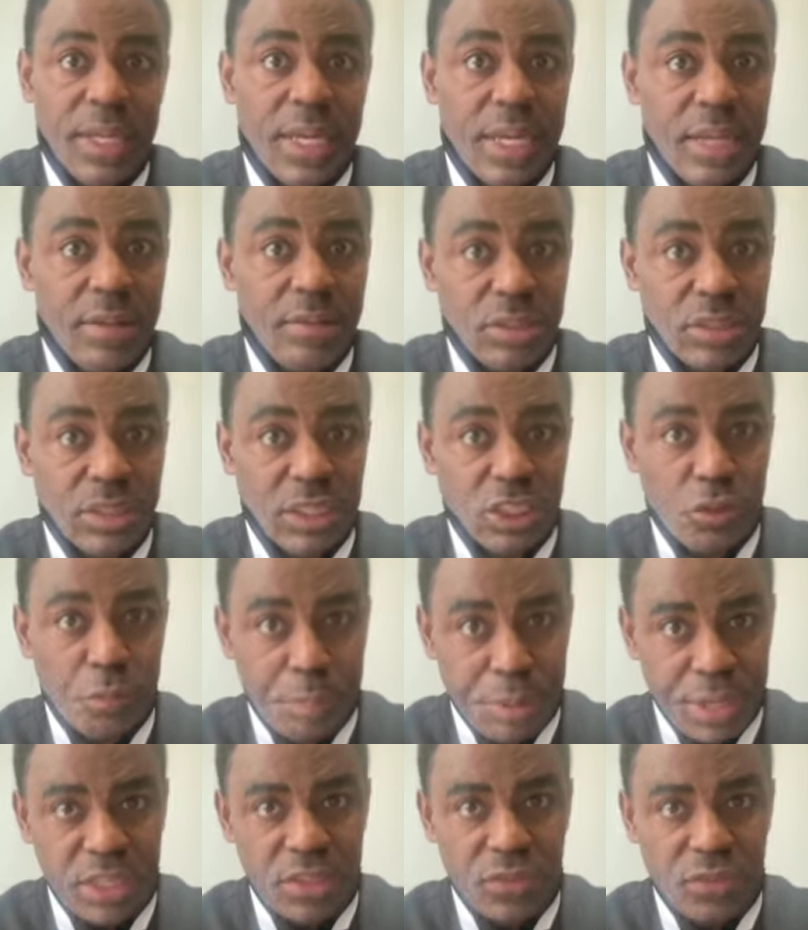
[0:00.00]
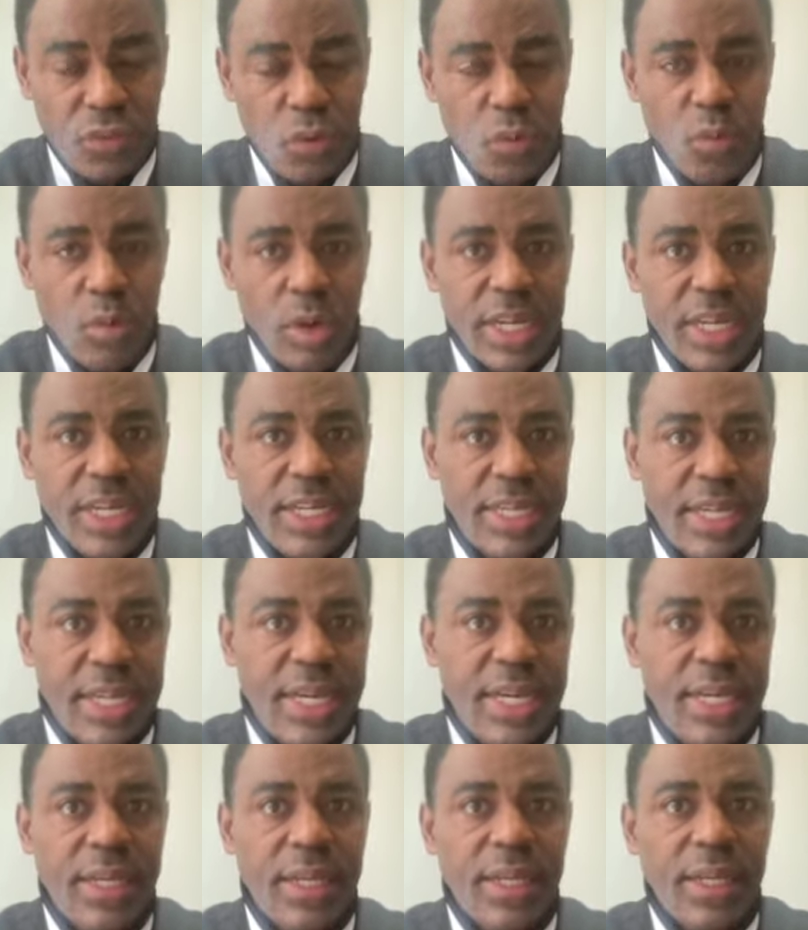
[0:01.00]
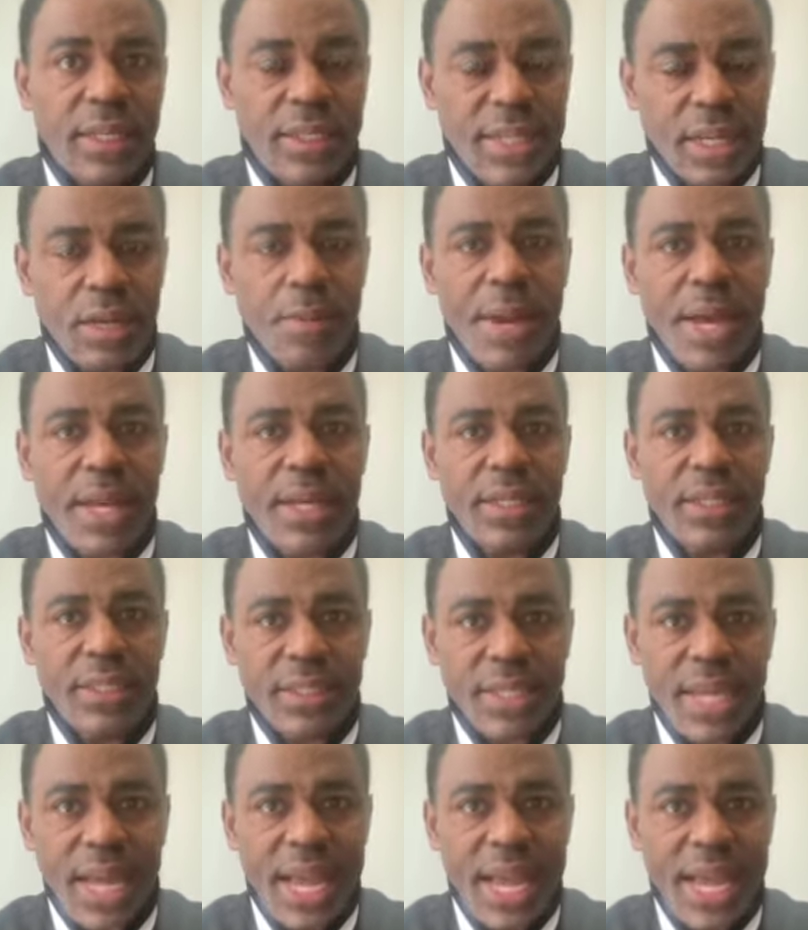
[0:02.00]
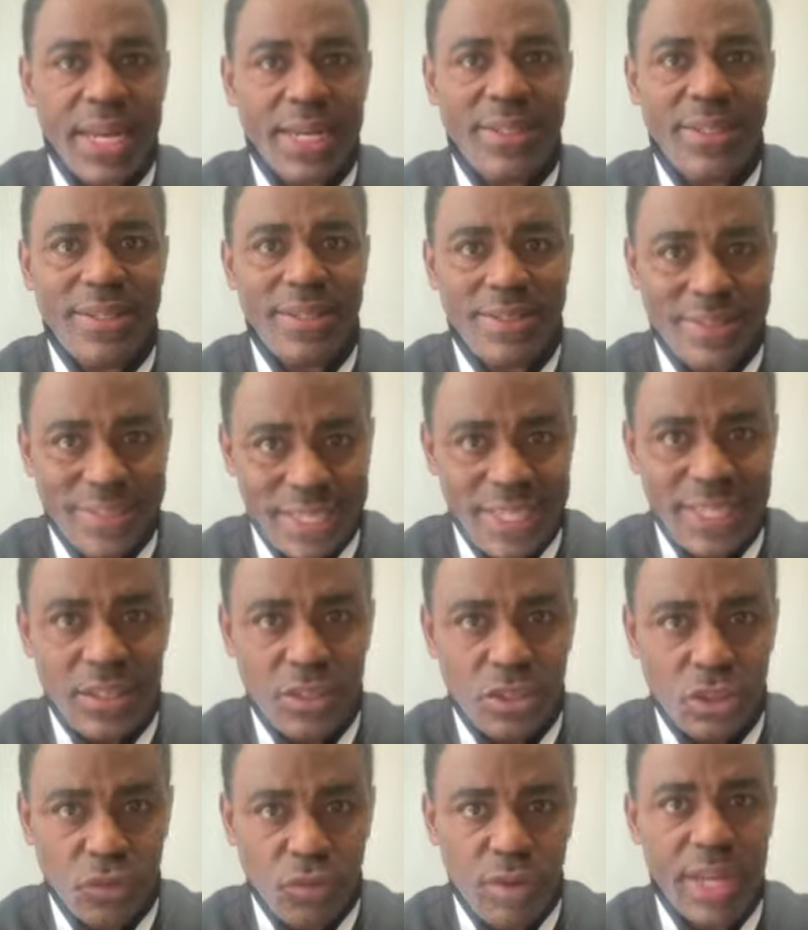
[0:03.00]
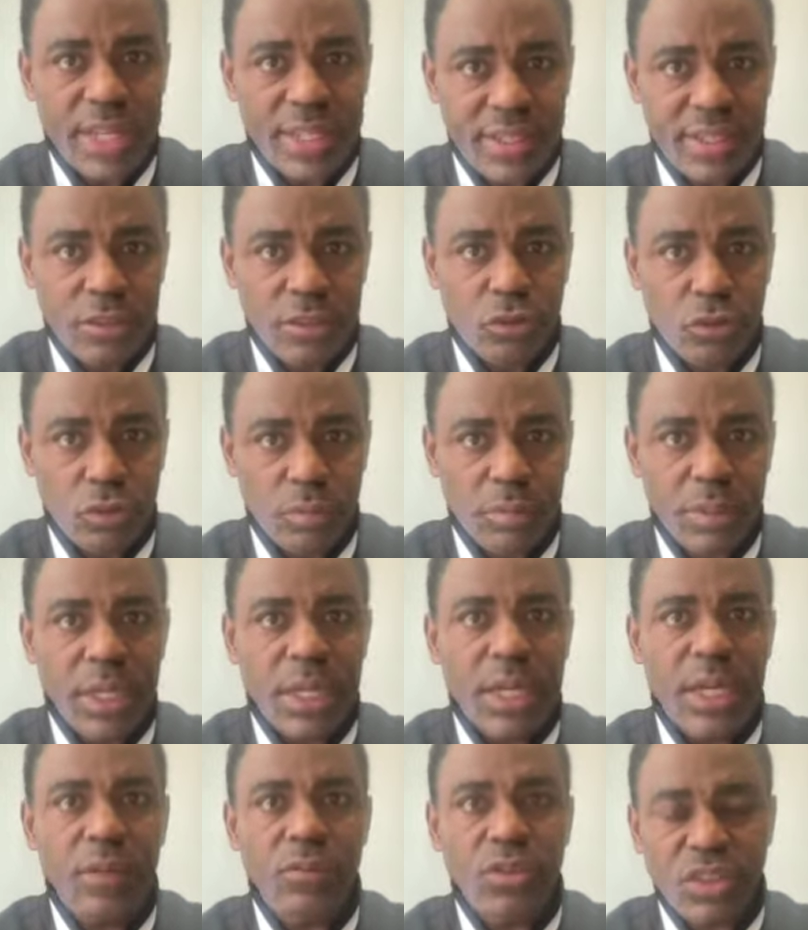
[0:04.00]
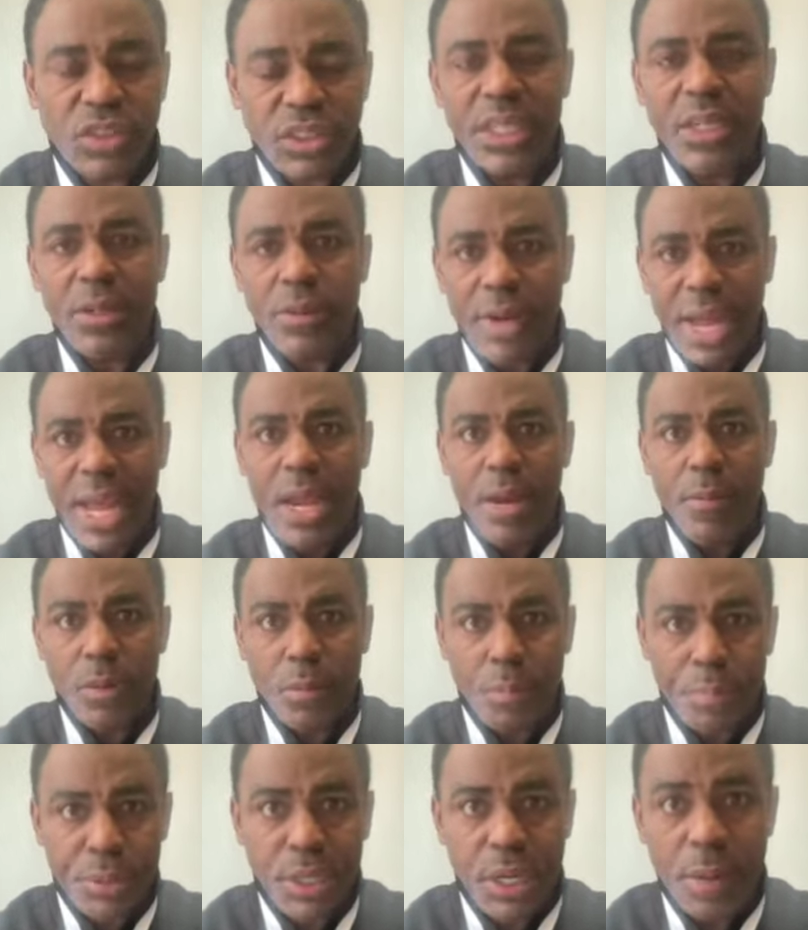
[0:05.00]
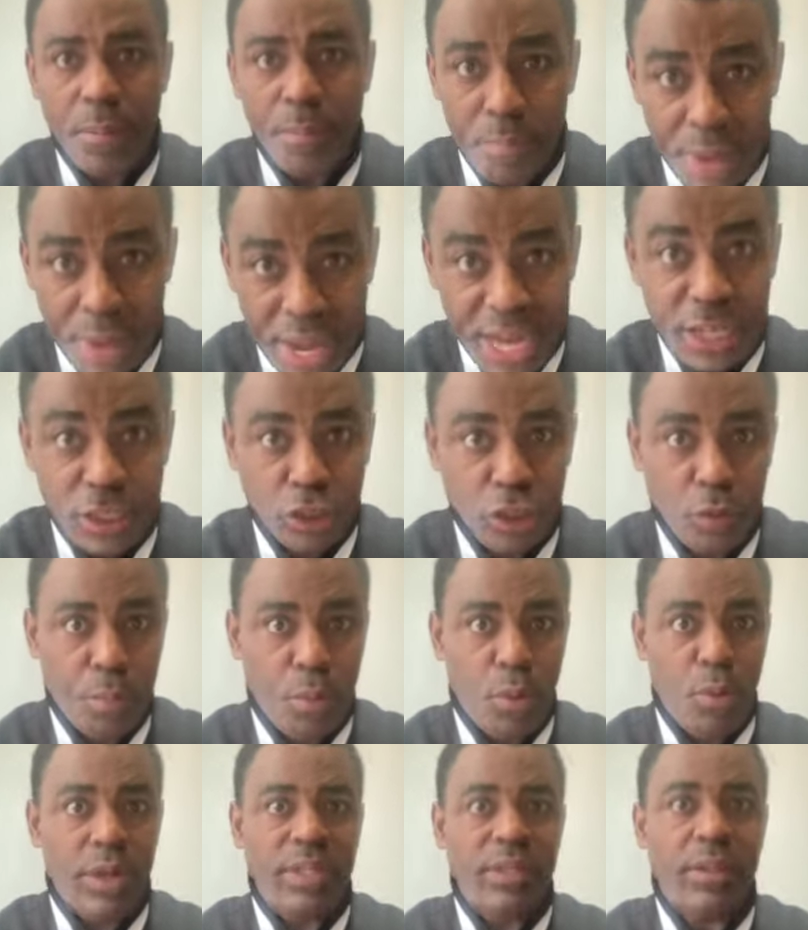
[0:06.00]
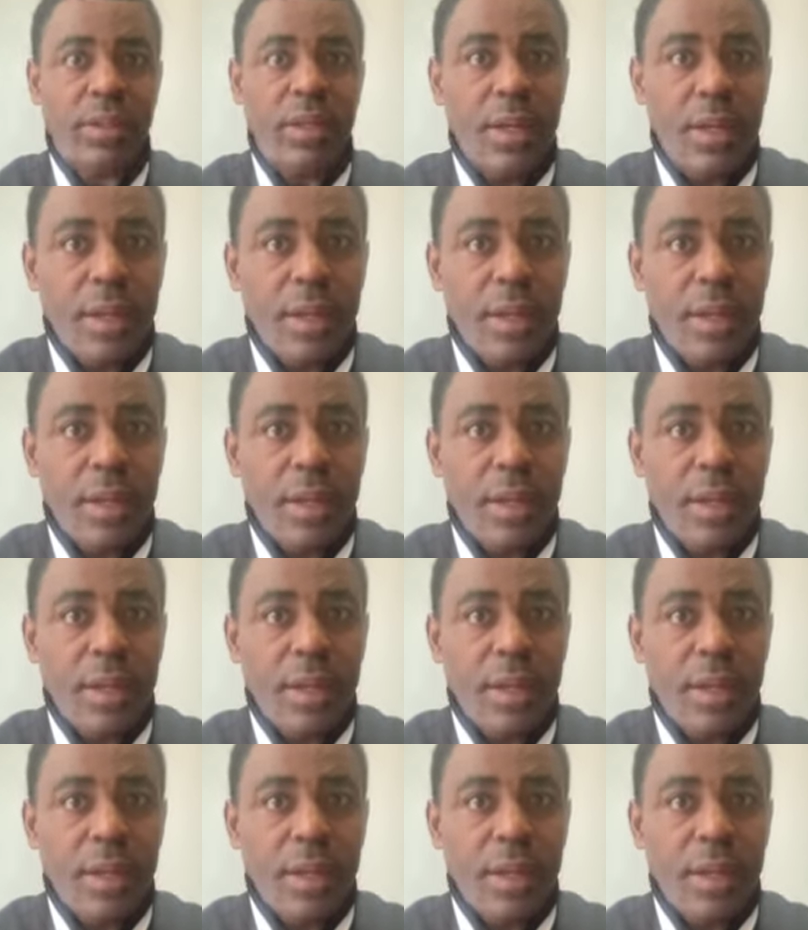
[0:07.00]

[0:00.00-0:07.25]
He was just peaceful what he did. Think about it. This guy had a disease, Tourette syndrome, and was still able to put up major points.